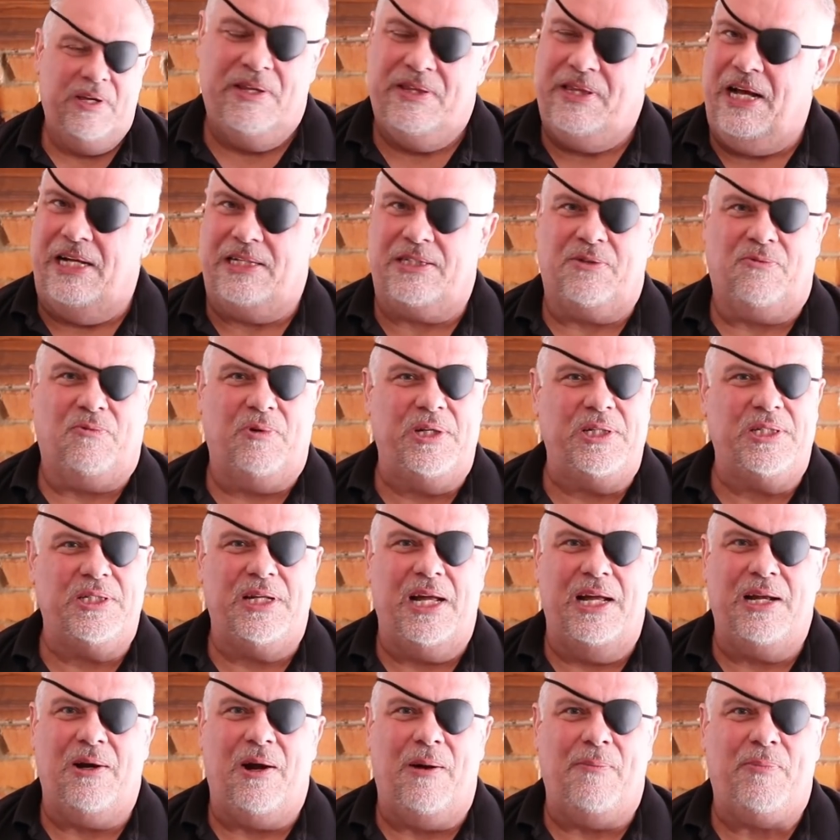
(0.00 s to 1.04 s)
That's the reason
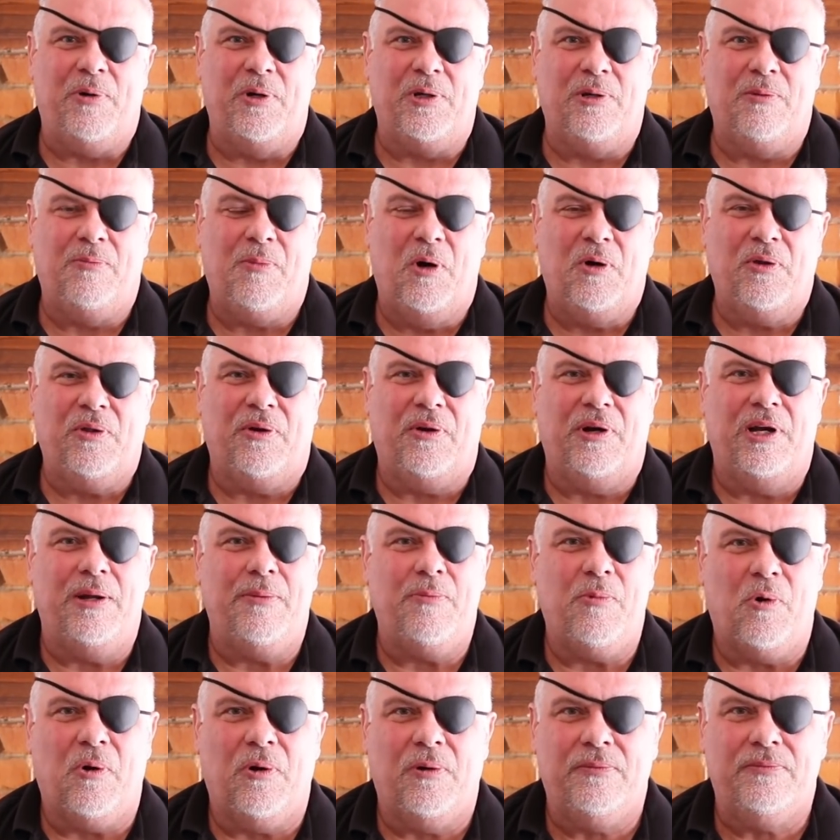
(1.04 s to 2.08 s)
they're not putting them on there
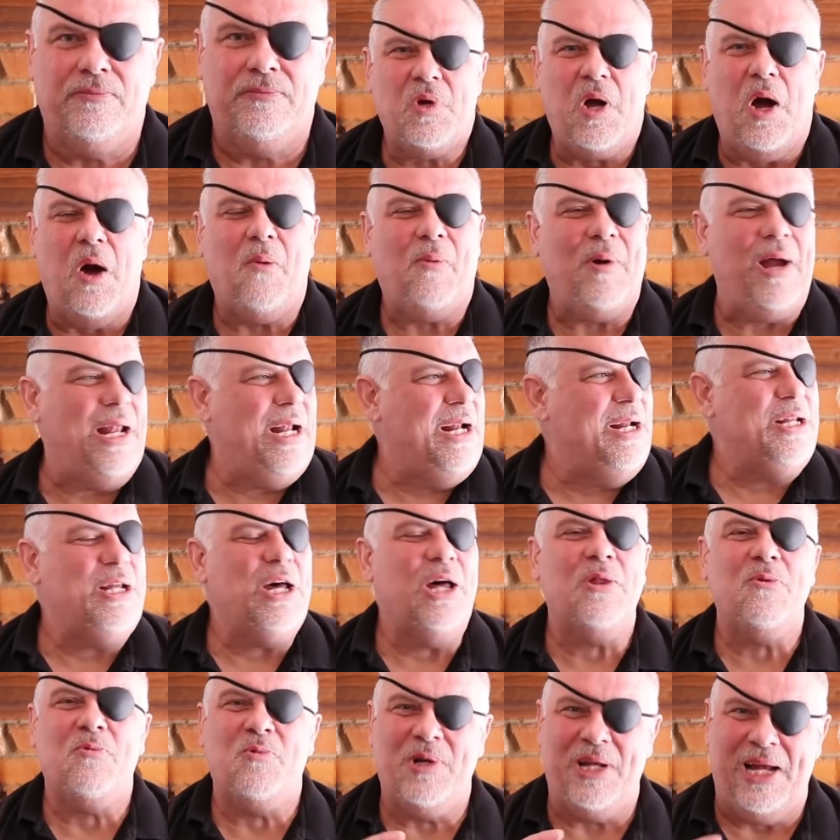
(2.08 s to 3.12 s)
anymore. All right,
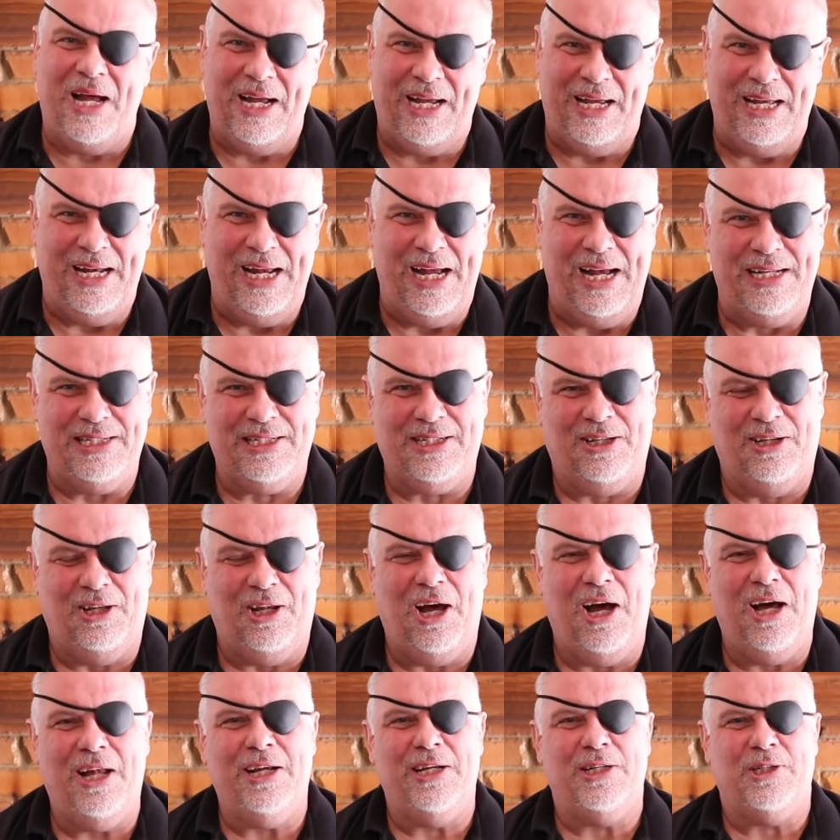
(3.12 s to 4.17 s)
another one I get asked a
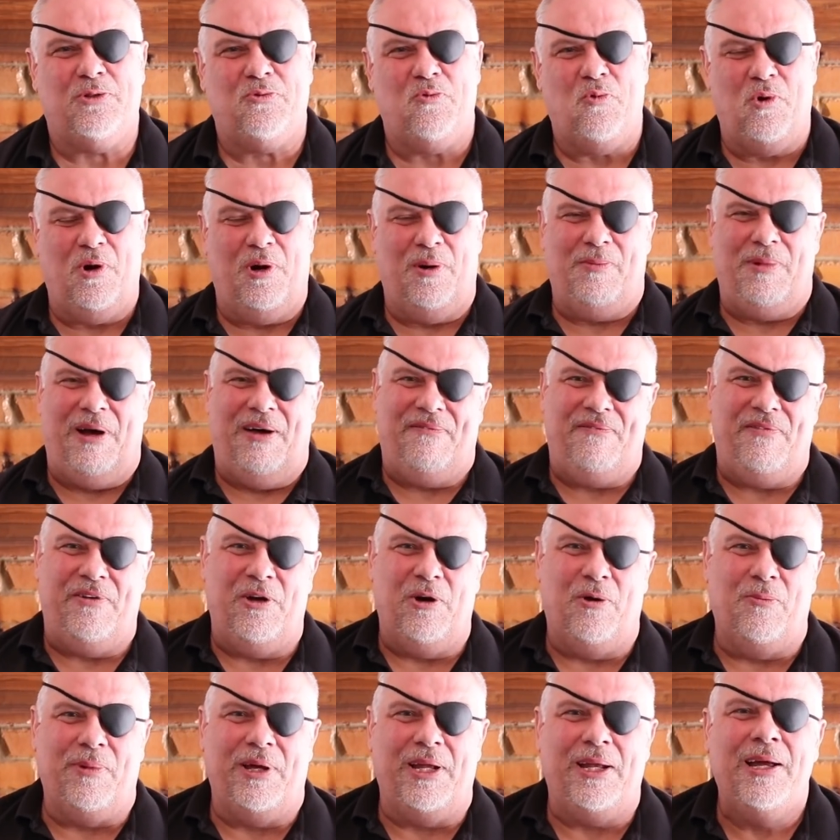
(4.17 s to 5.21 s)
lot is, where am I
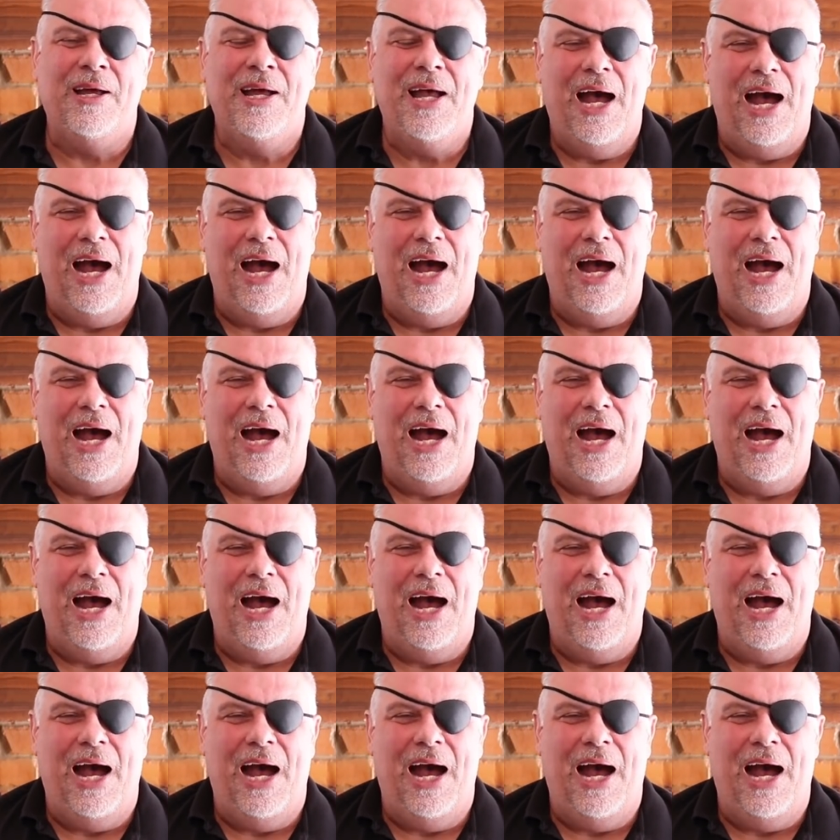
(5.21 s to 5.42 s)
filming?